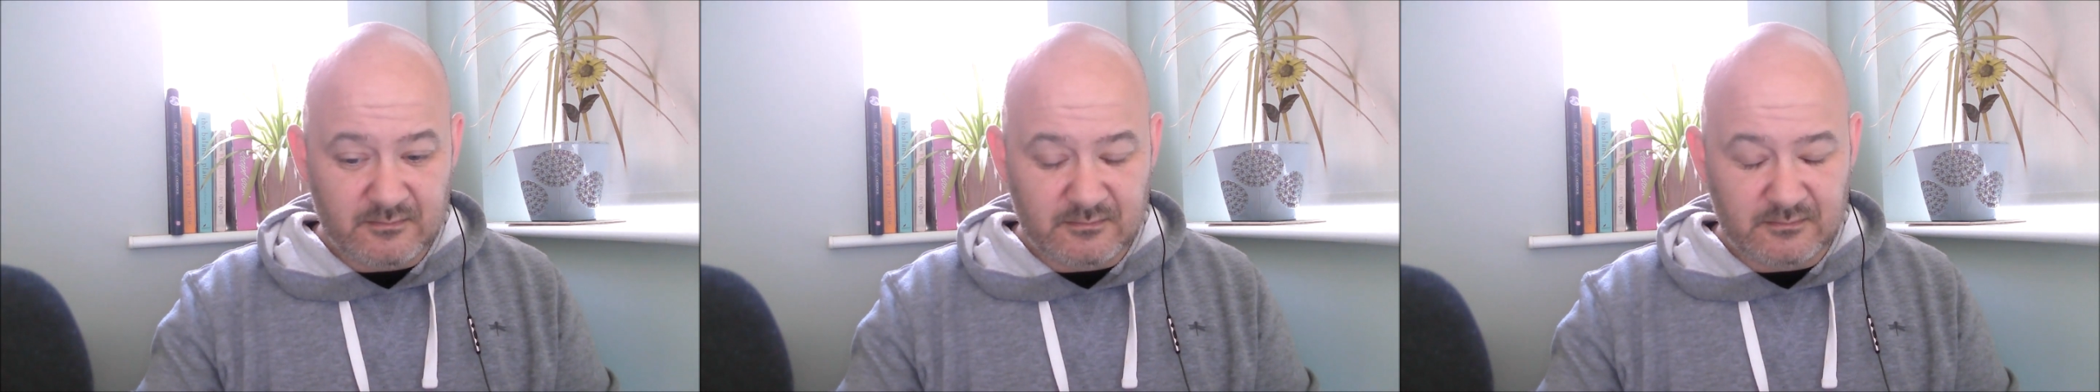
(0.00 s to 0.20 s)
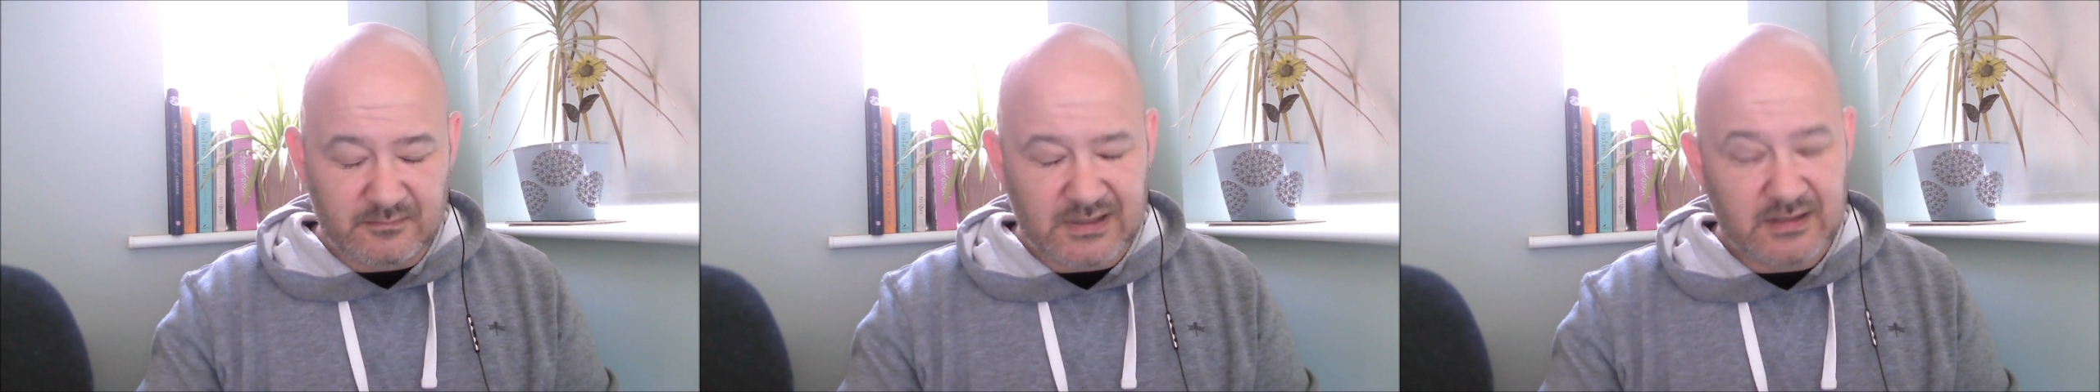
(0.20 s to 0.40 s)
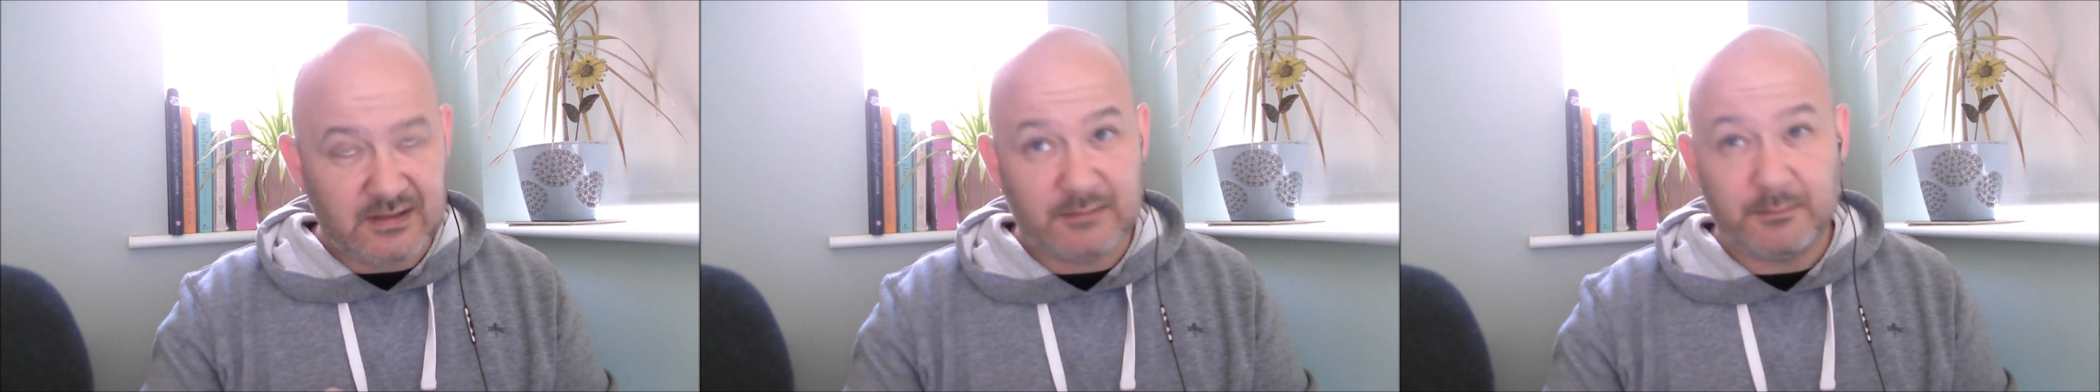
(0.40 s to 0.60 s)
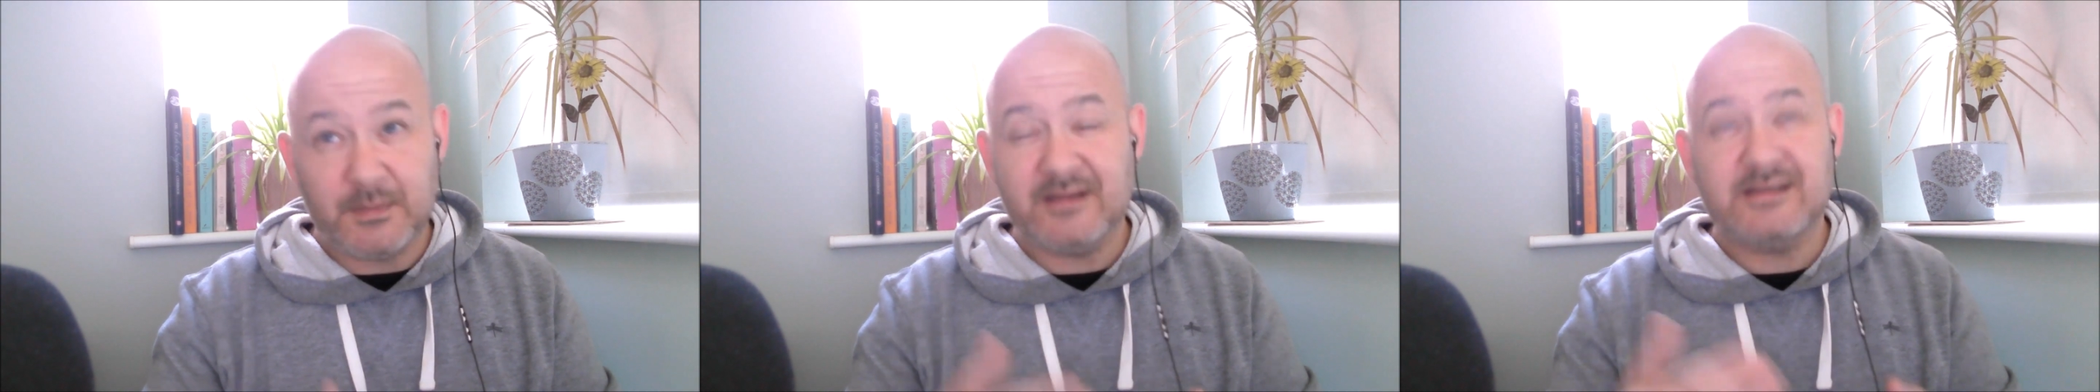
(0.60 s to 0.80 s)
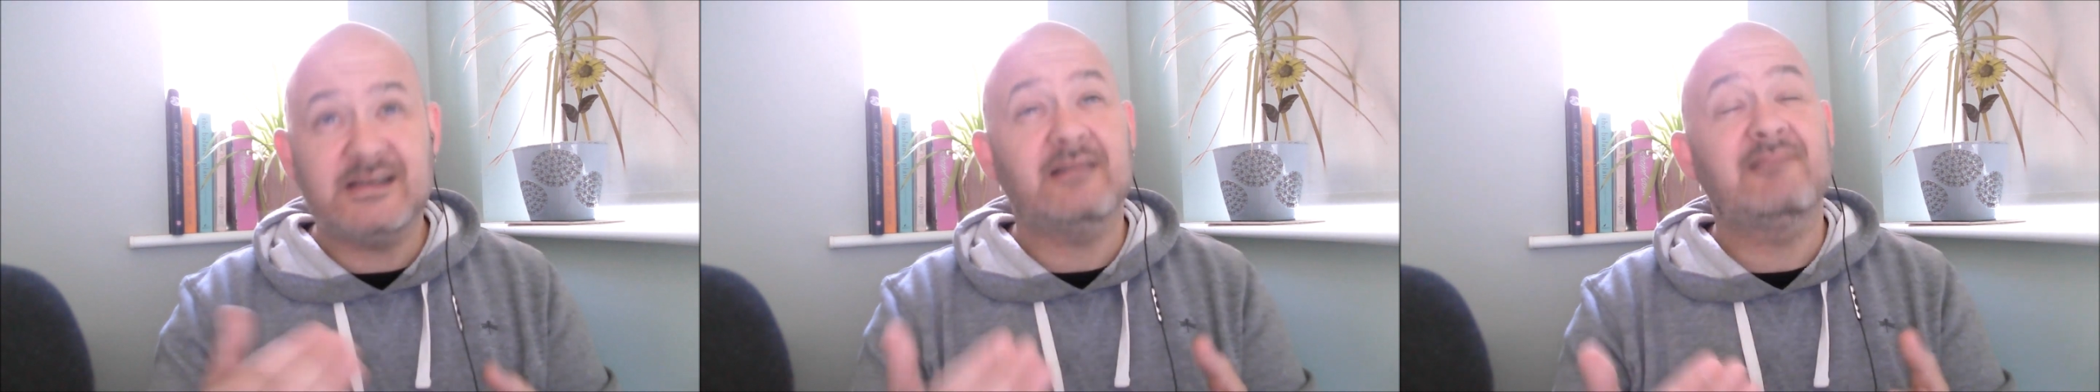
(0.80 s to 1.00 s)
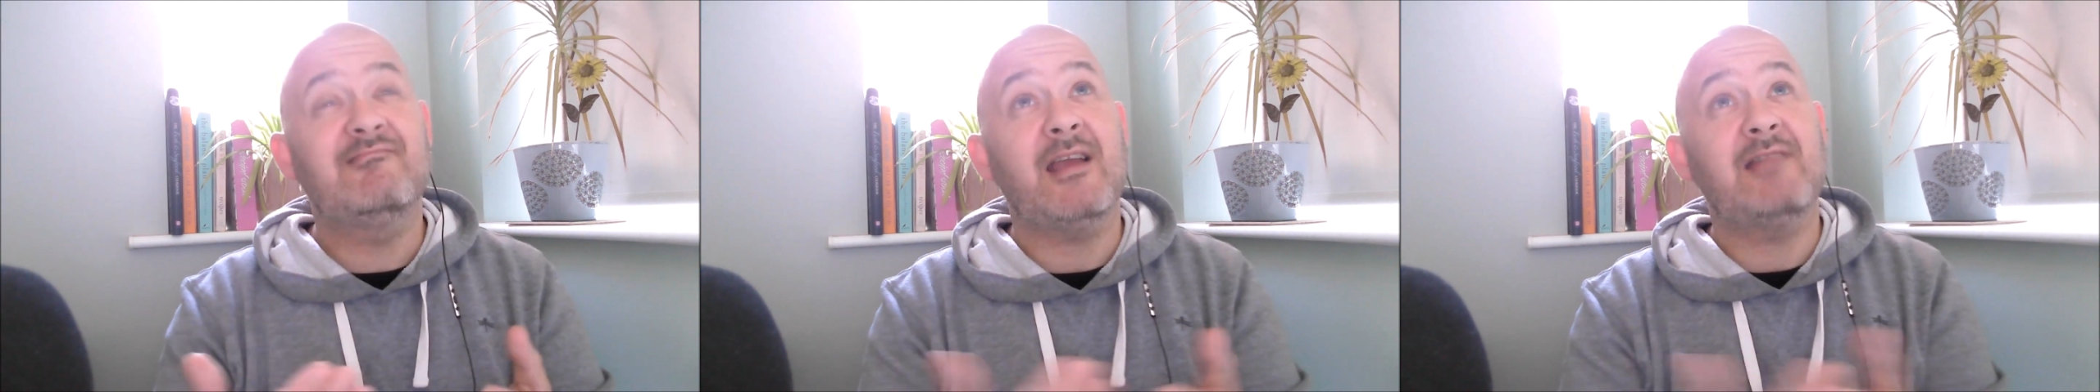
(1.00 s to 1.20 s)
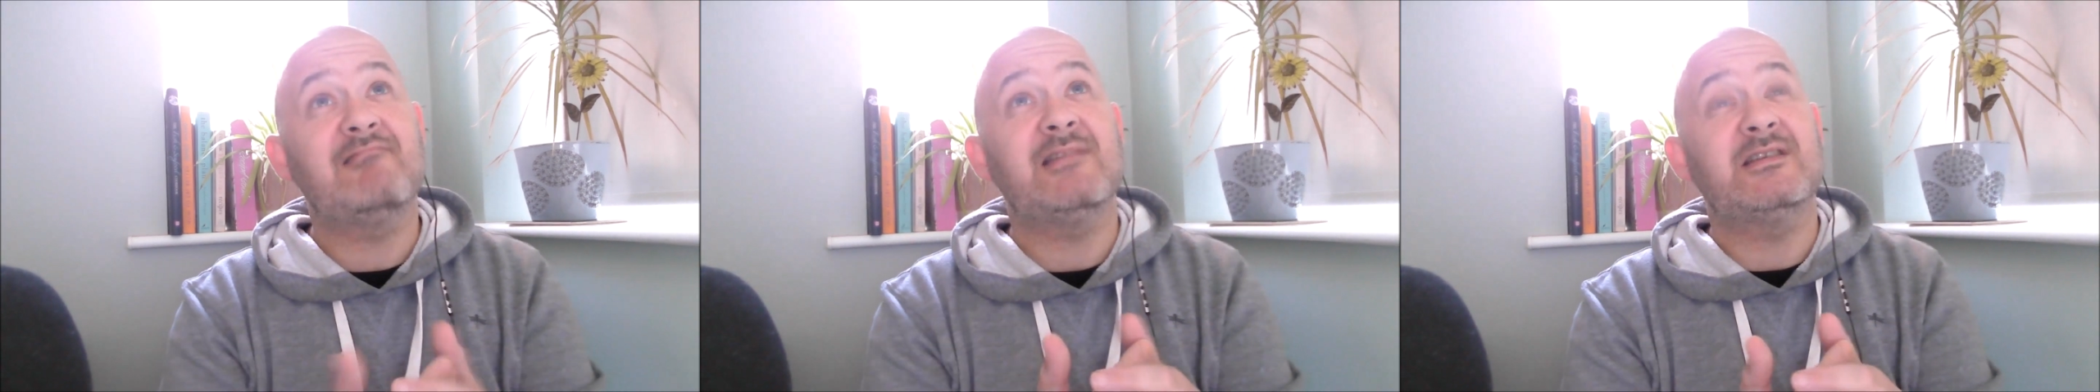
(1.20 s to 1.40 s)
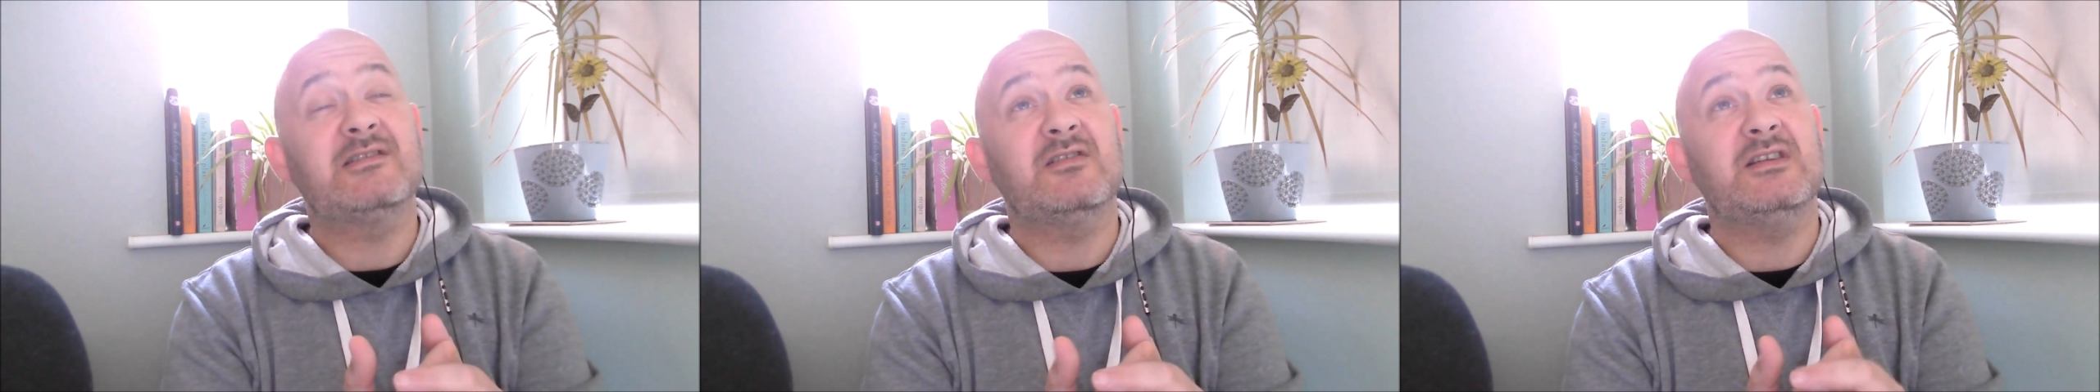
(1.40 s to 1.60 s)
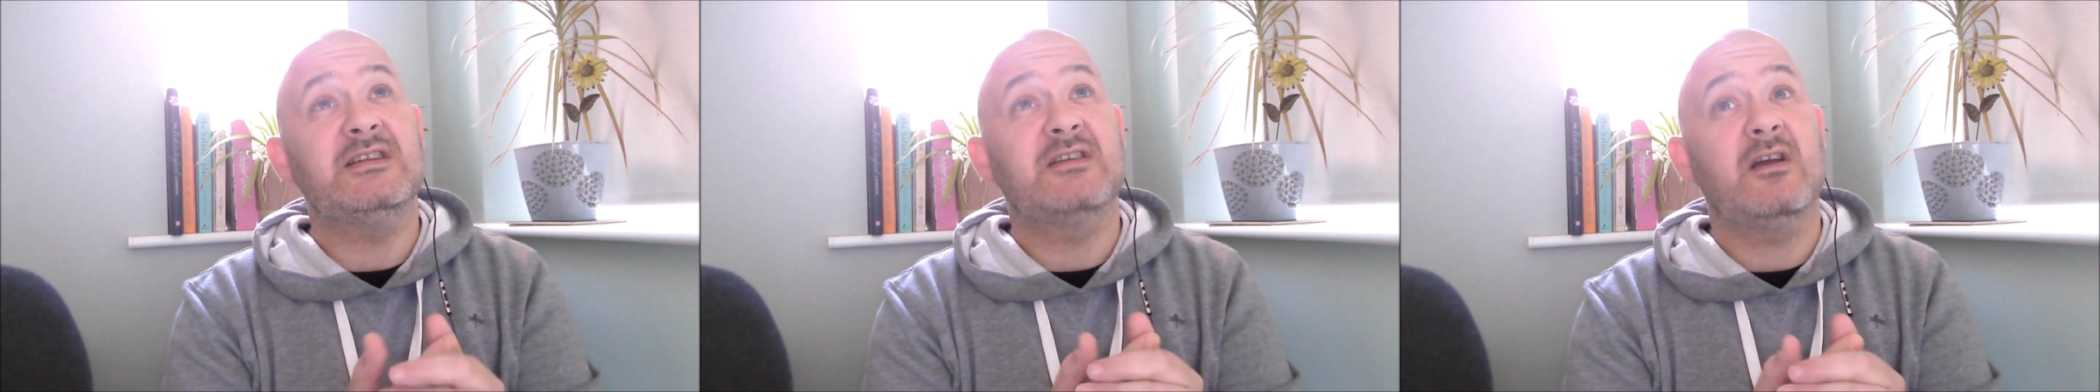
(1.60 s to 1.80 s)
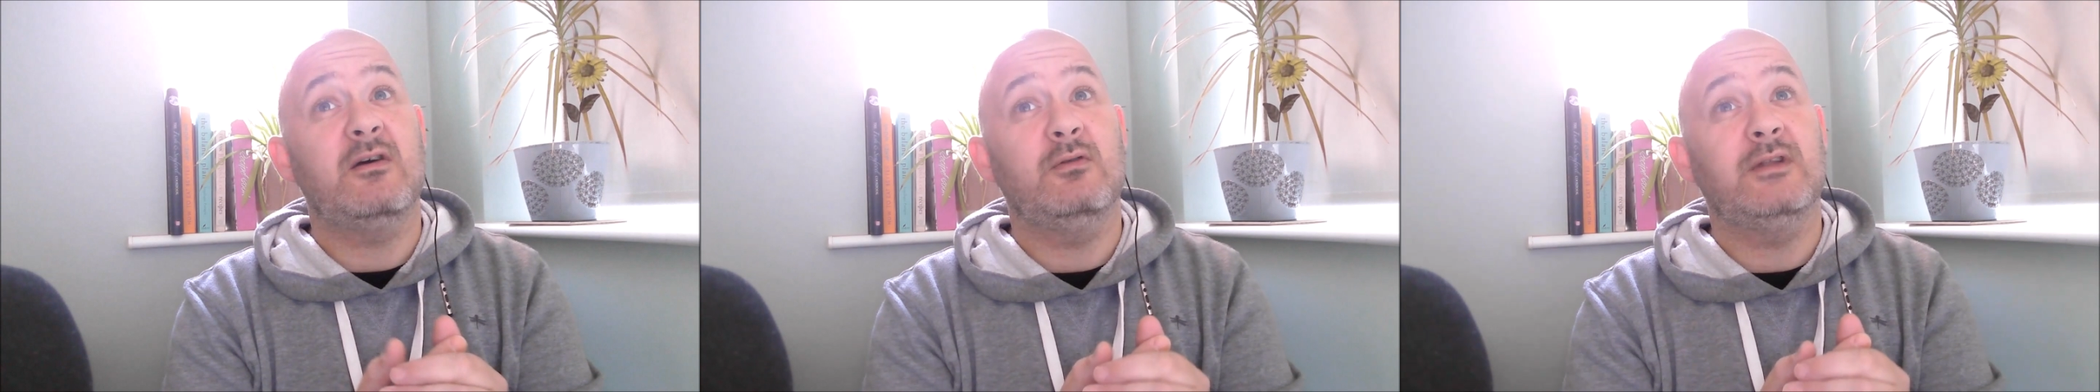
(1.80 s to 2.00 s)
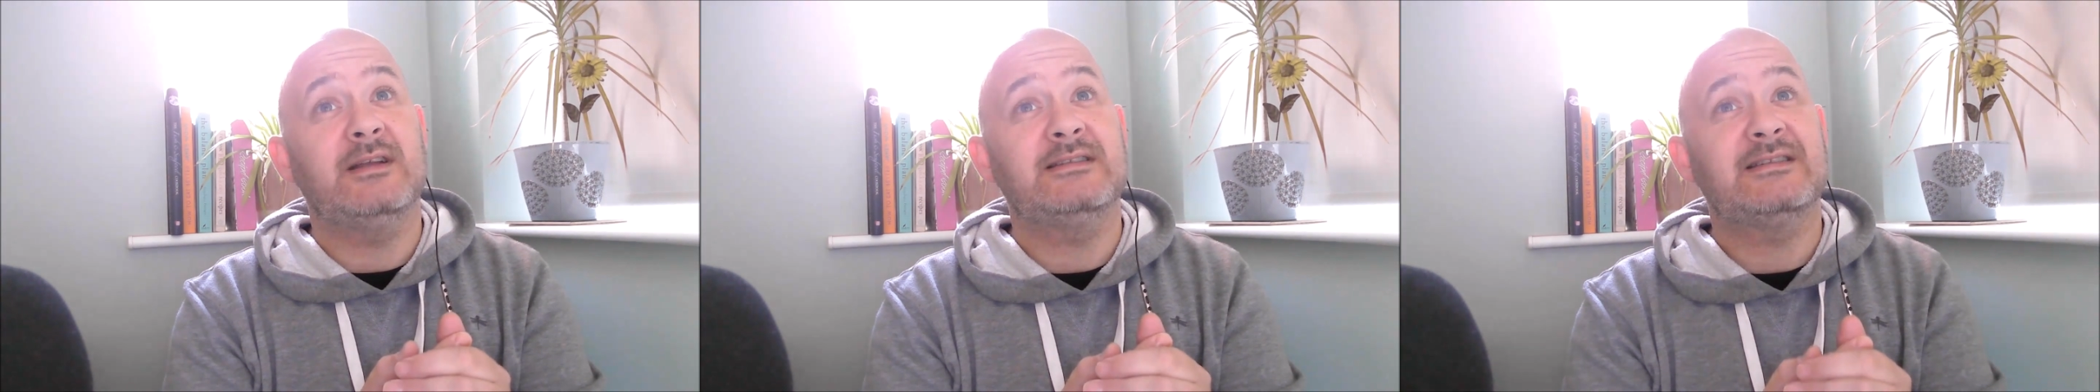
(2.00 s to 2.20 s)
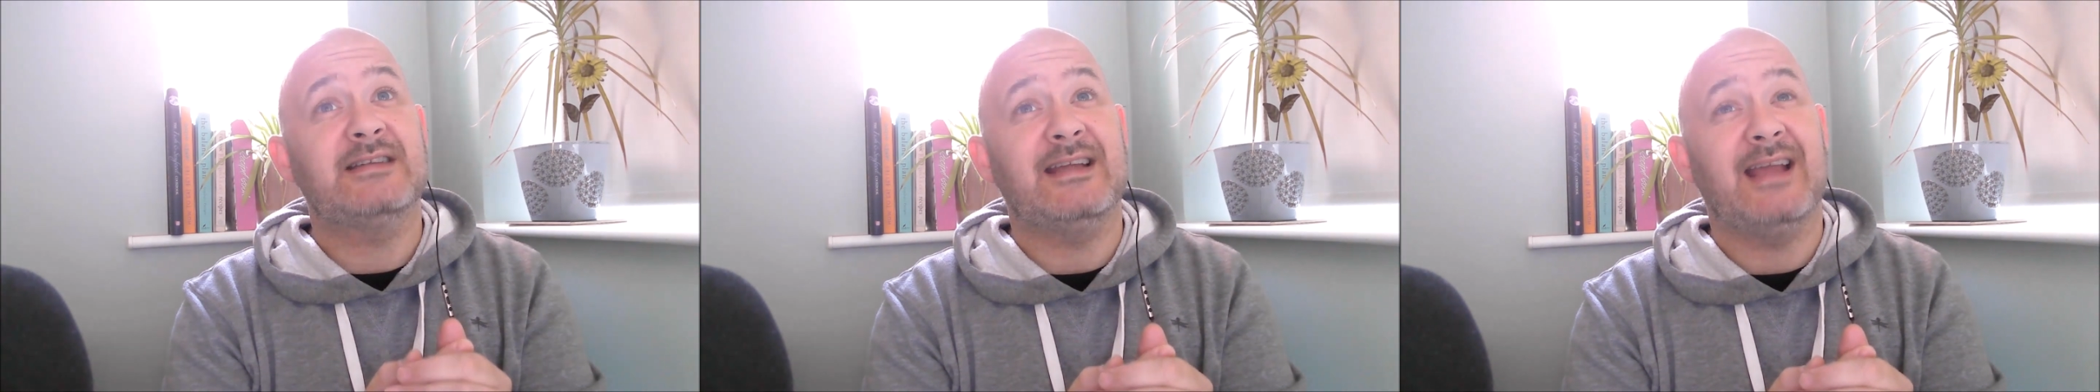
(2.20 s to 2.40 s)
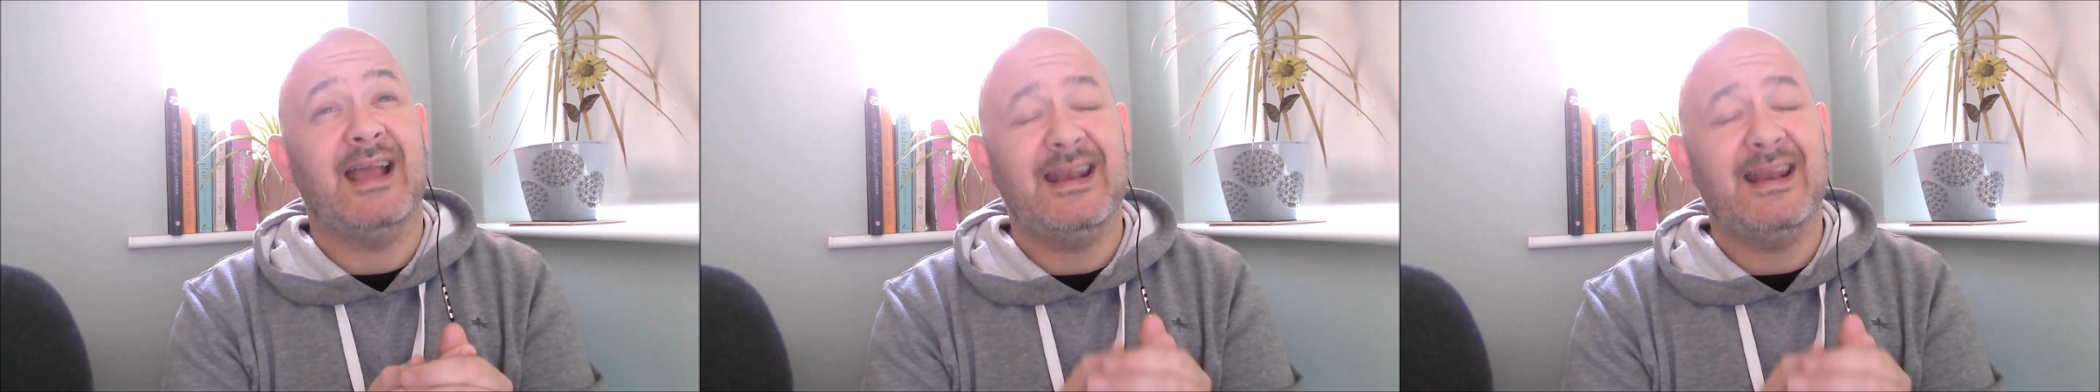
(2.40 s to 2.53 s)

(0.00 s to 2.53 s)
But see, Gregory's got his goal, hasn't he?